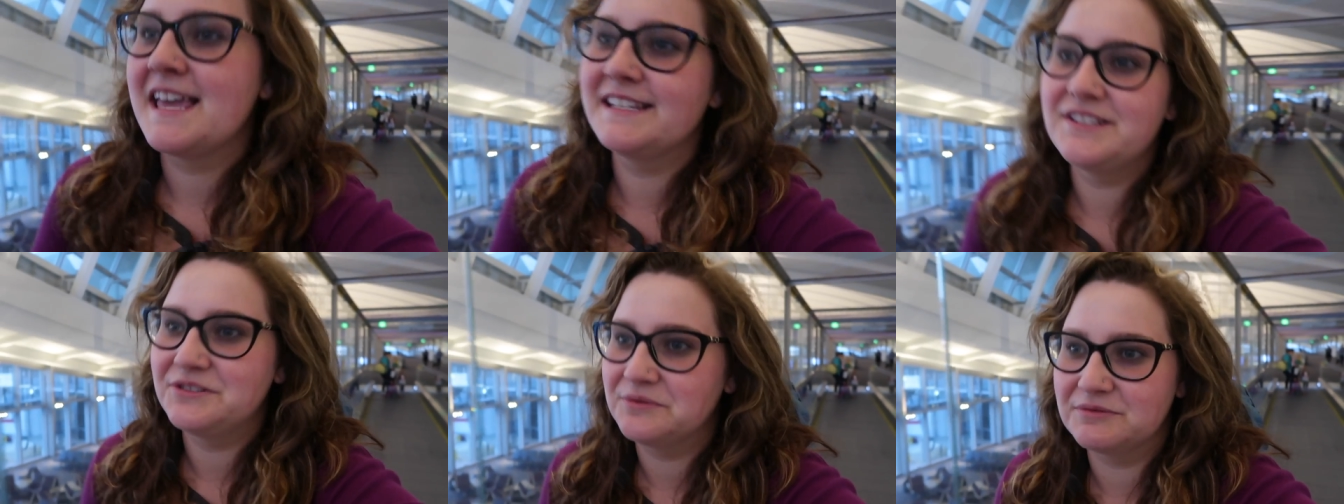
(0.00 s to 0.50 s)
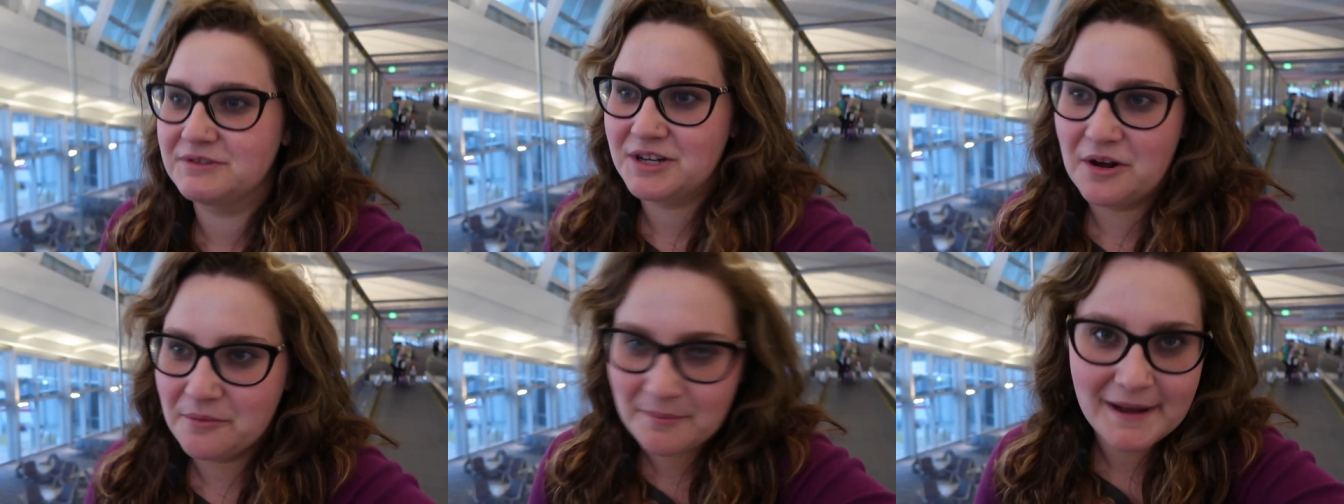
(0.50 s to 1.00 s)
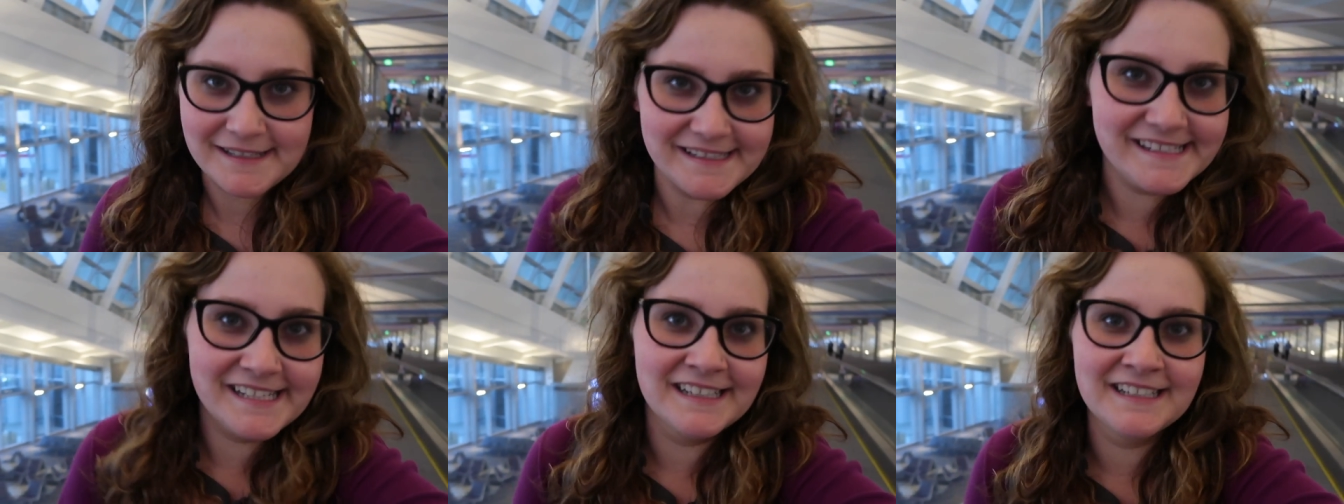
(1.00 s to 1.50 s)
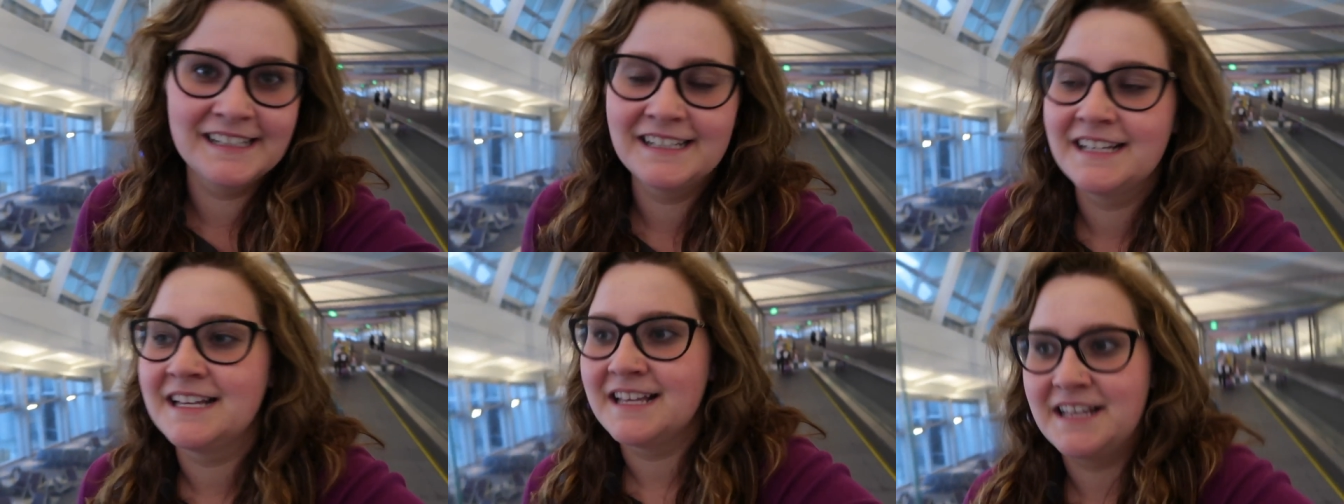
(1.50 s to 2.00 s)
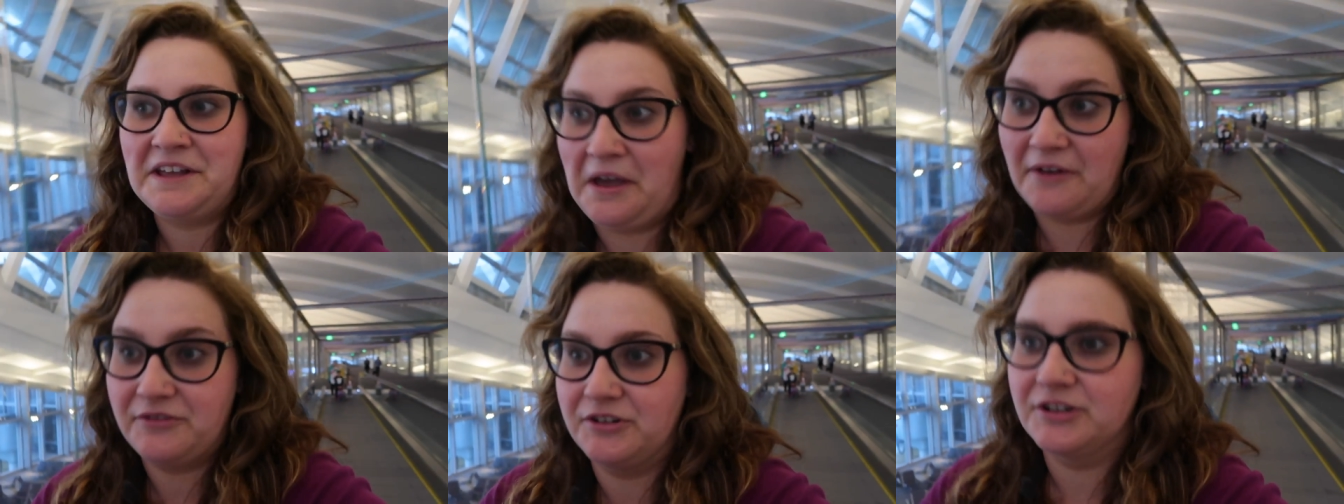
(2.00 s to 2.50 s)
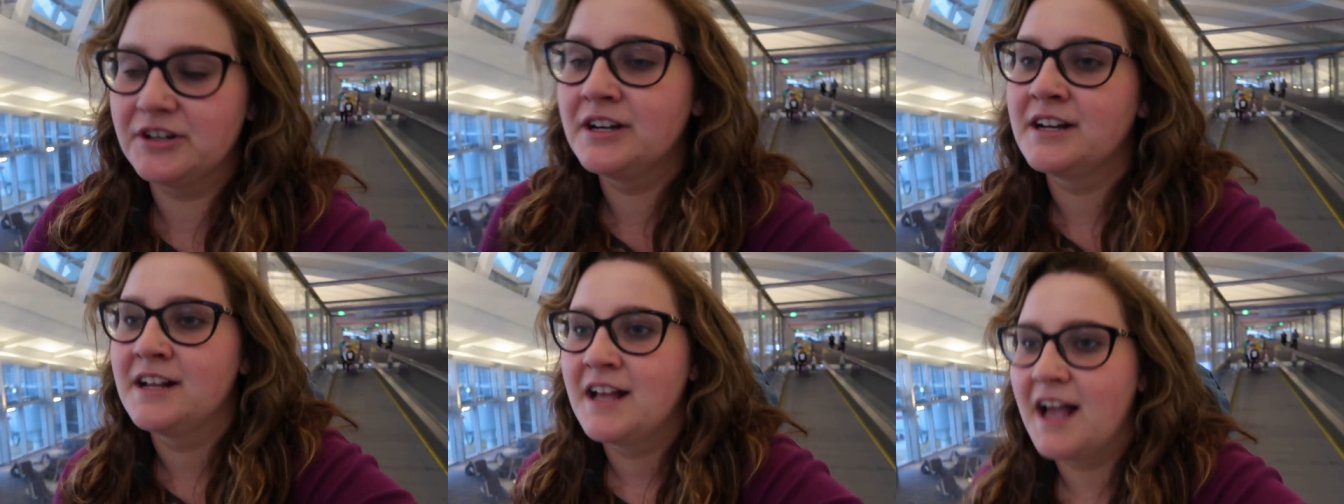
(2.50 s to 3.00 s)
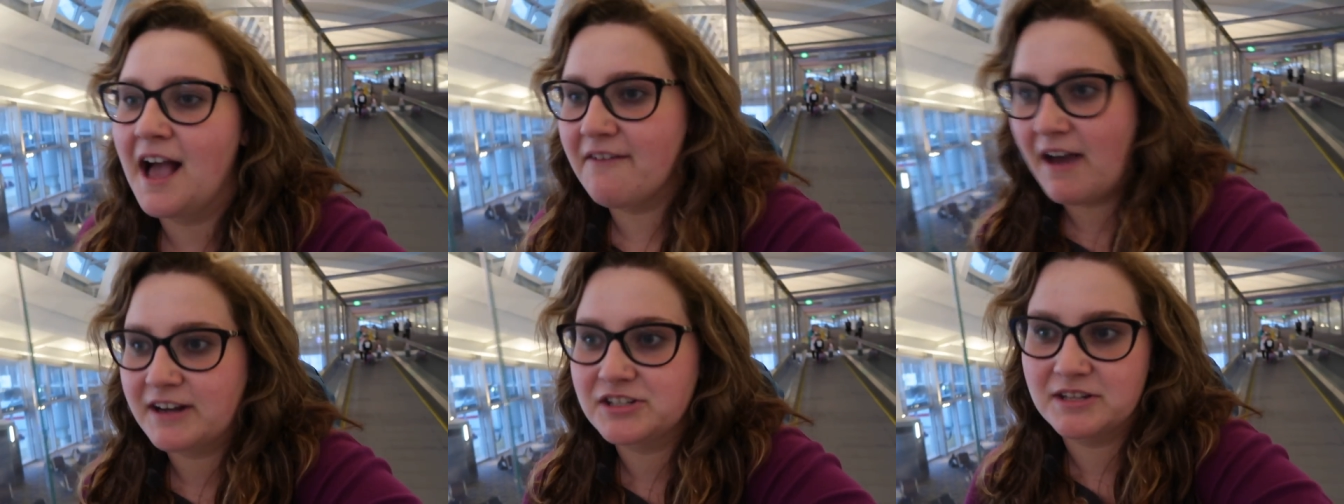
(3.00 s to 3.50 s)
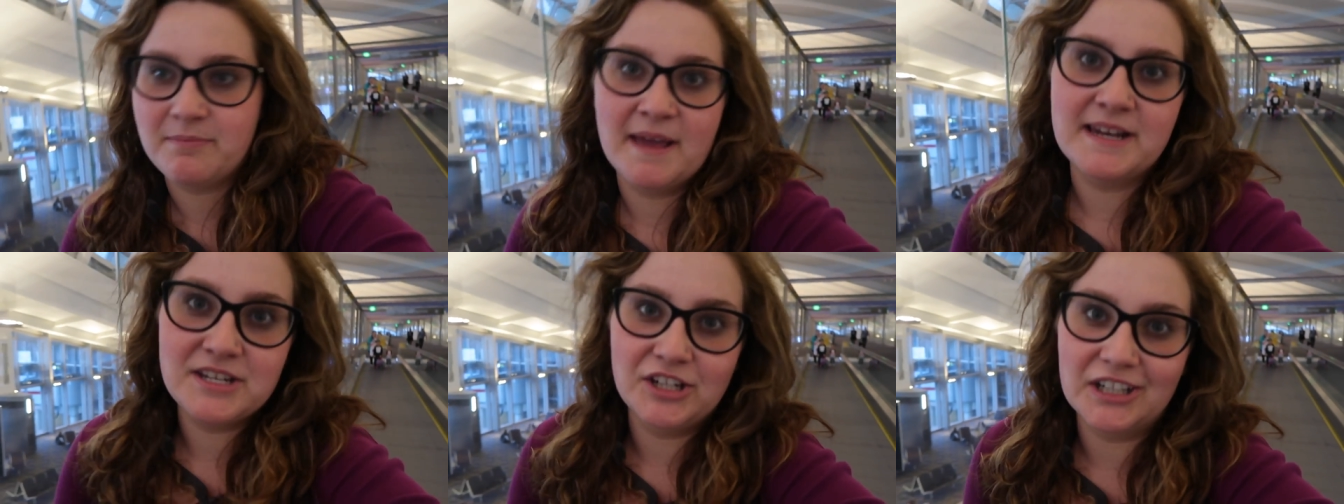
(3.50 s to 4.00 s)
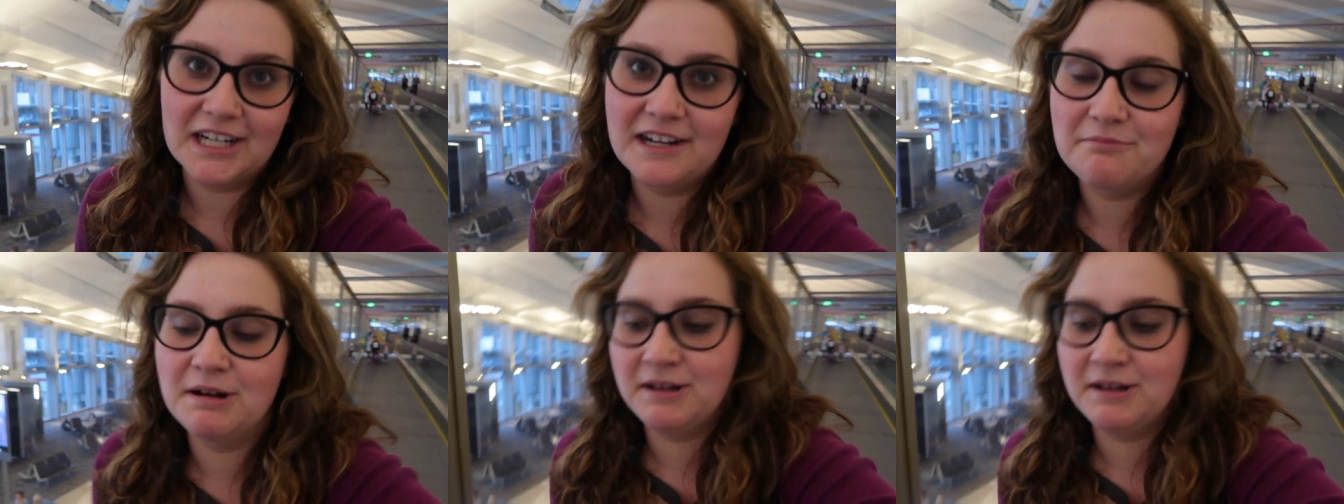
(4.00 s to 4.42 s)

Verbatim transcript: until, you know, months after I've actually been in Europe.